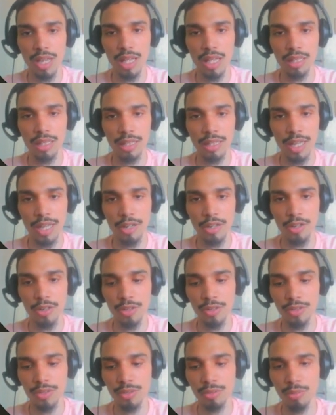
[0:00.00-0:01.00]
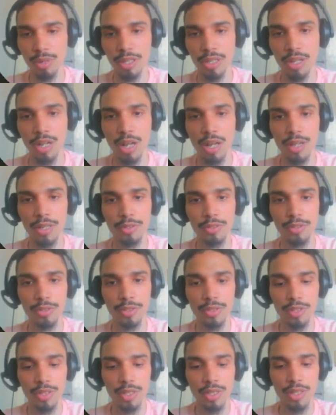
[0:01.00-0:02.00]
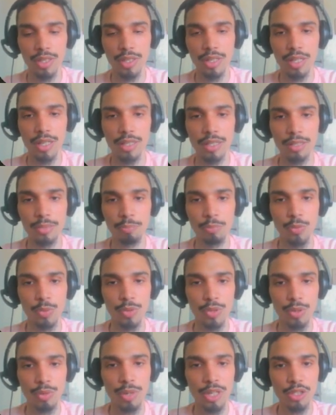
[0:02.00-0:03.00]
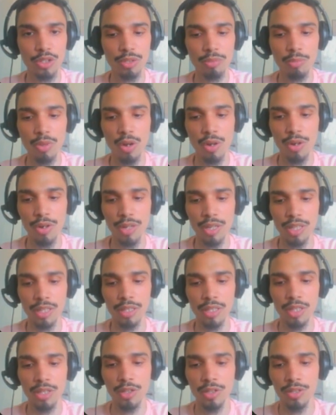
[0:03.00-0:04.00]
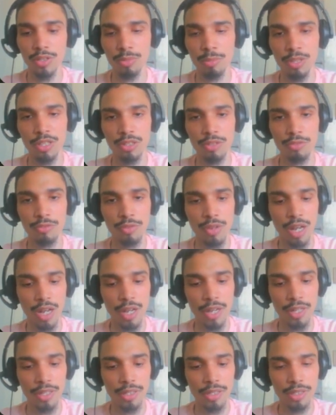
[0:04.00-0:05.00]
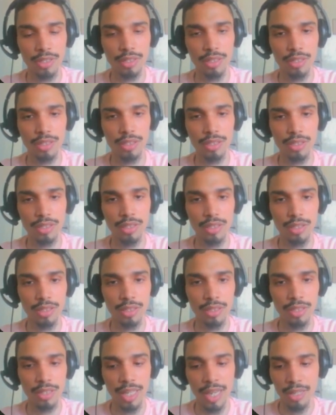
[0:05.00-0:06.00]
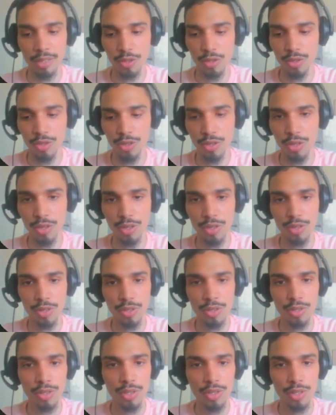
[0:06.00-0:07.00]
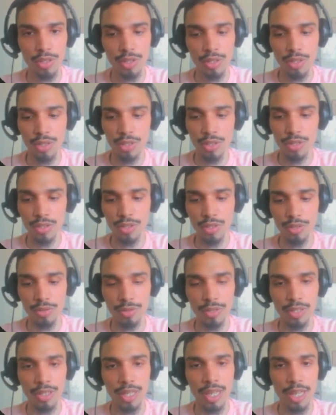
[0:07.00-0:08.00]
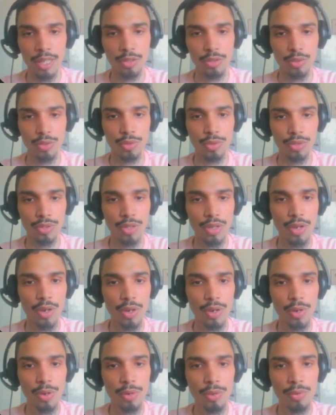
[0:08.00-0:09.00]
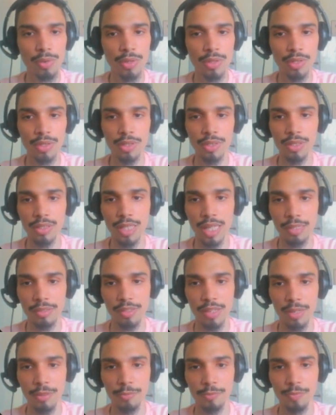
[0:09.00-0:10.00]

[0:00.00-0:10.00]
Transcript: letters. Let's put a question mark and here specify the answer. So yes or no. That's it.